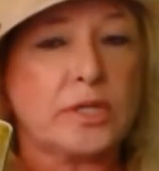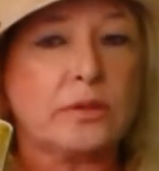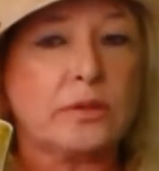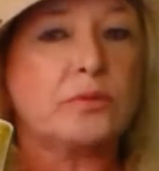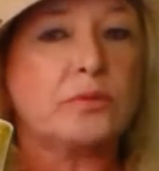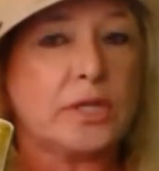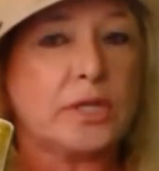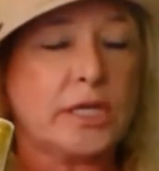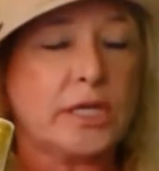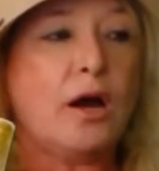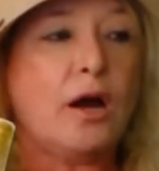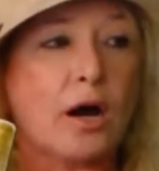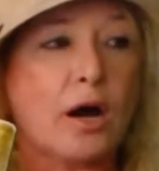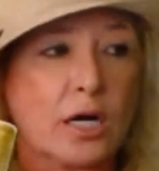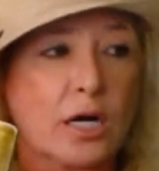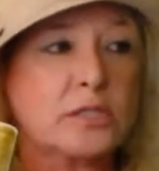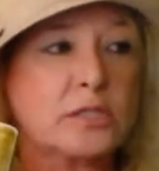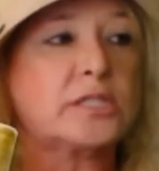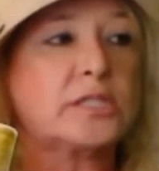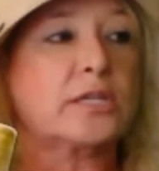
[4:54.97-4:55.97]
really
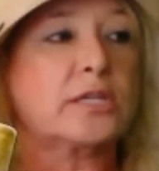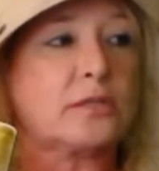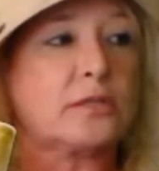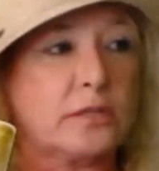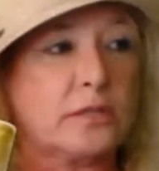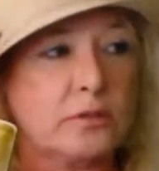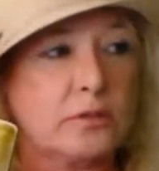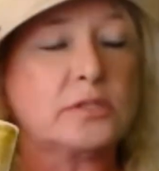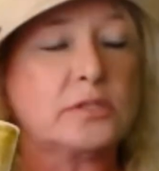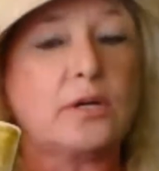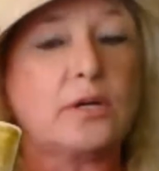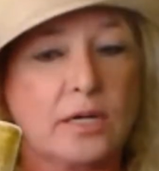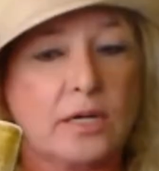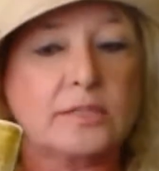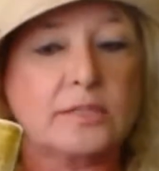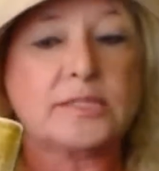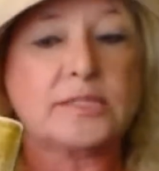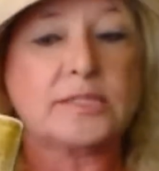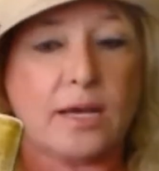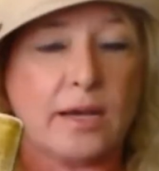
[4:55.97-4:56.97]
hard to close
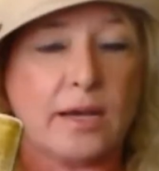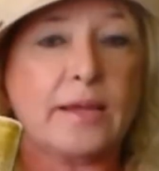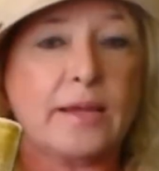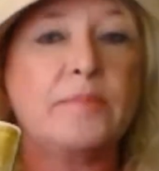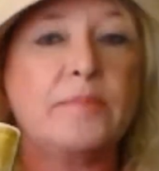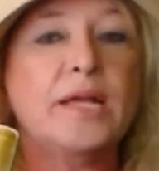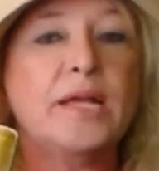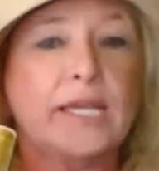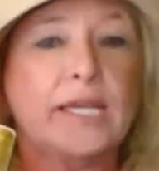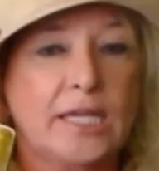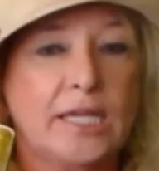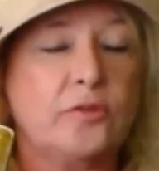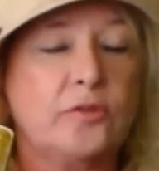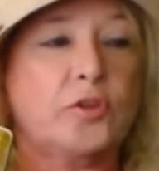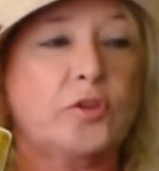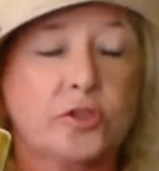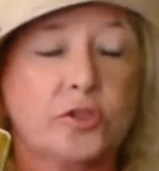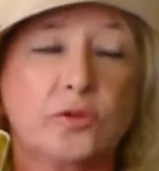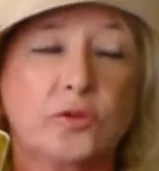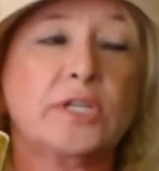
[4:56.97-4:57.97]
on time if
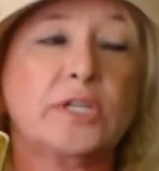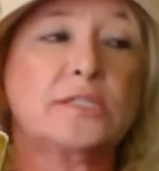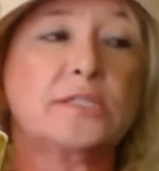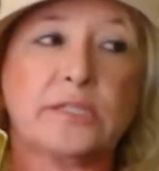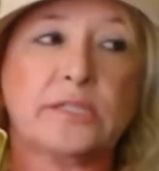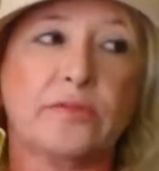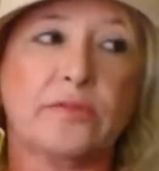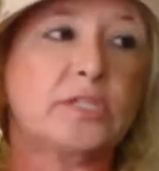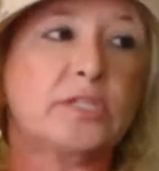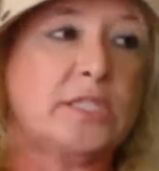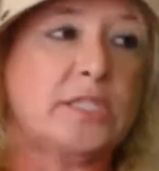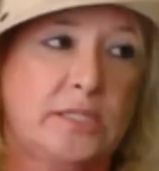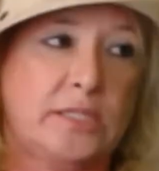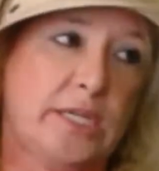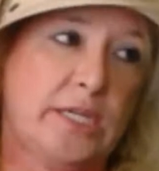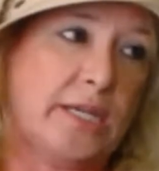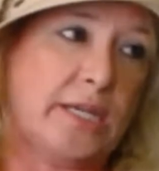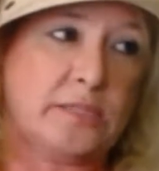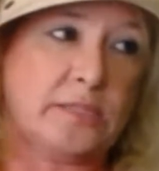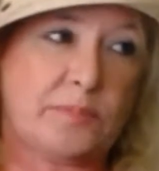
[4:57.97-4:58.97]
you're doing a
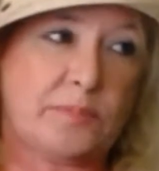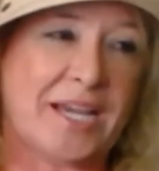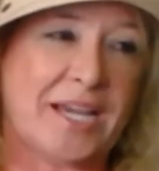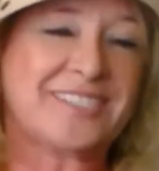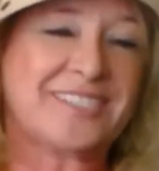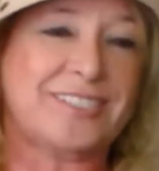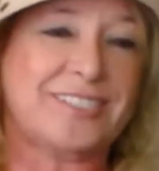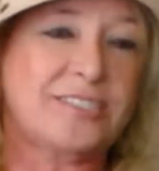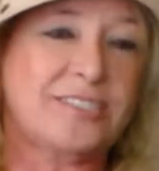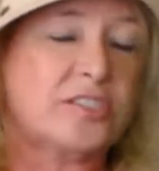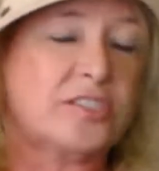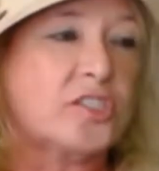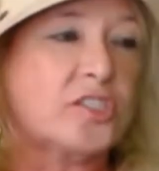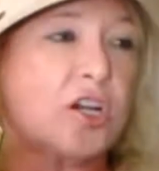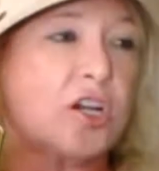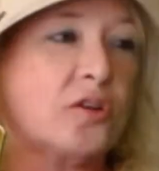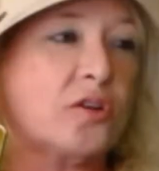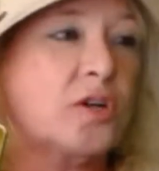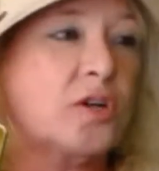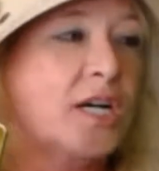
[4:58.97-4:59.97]
17-day inspection.
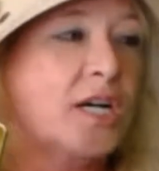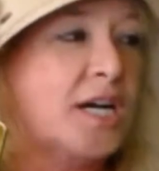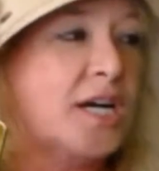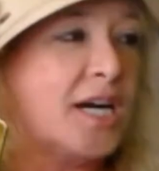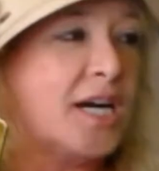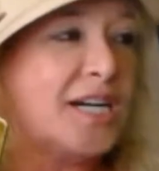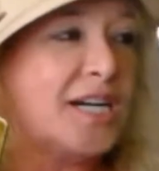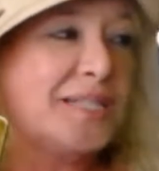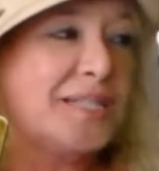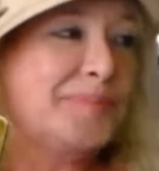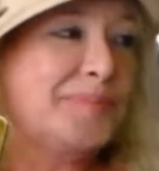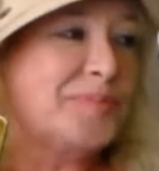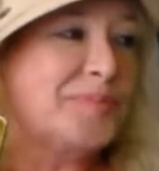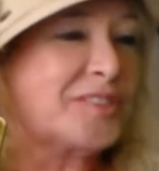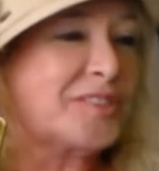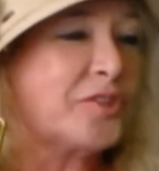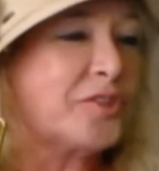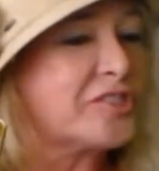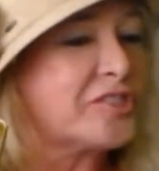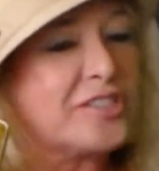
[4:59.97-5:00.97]
So
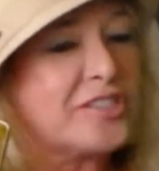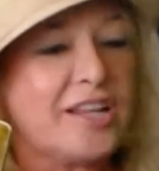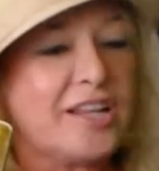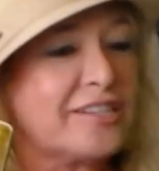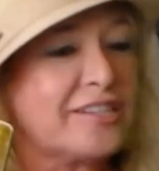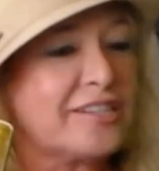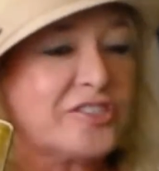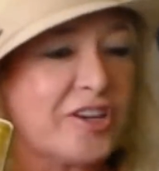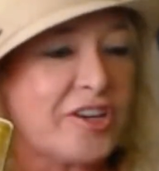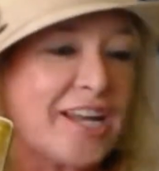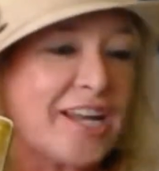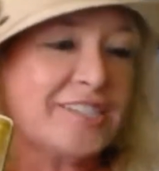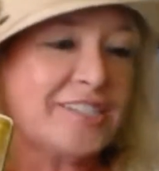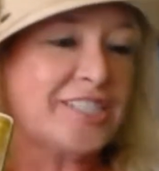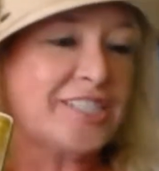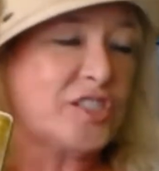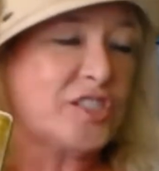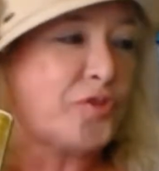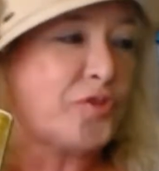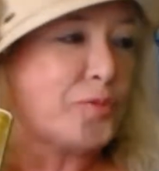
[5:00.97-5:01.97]
there's a lot of
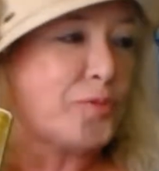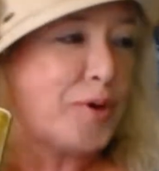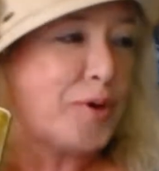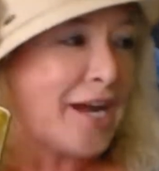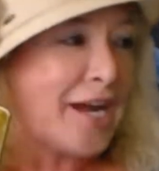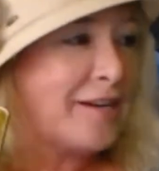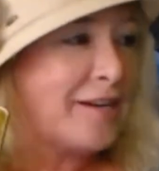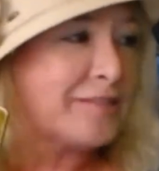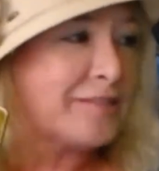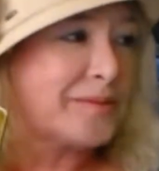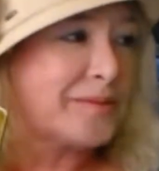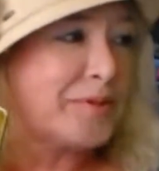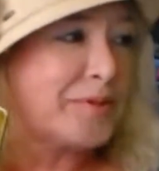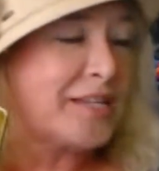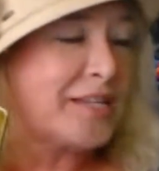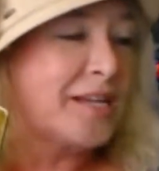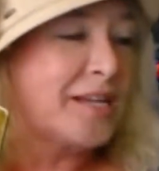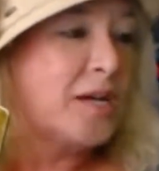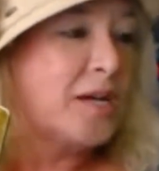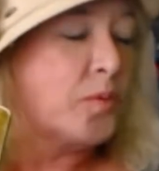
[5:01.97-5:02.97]
strategies for buyers,
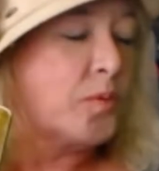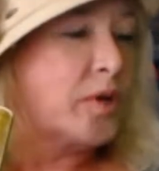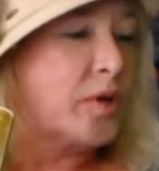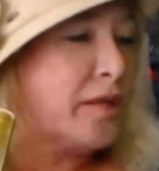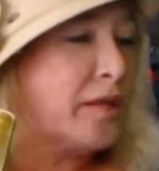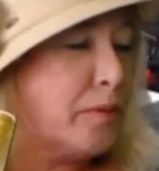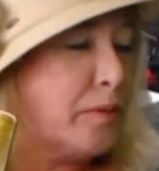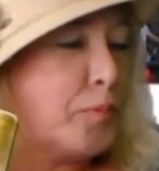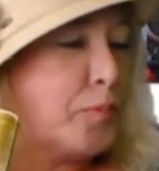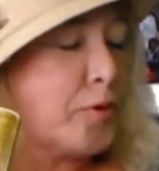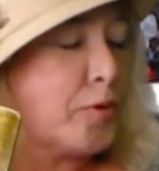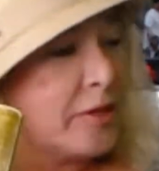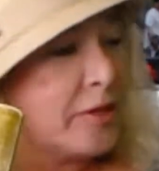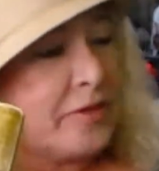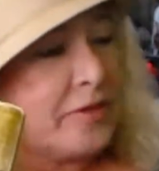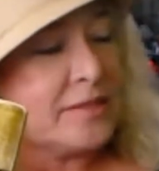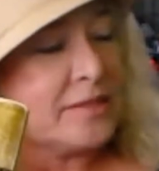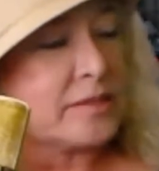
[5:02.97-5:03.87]
but one of the important things I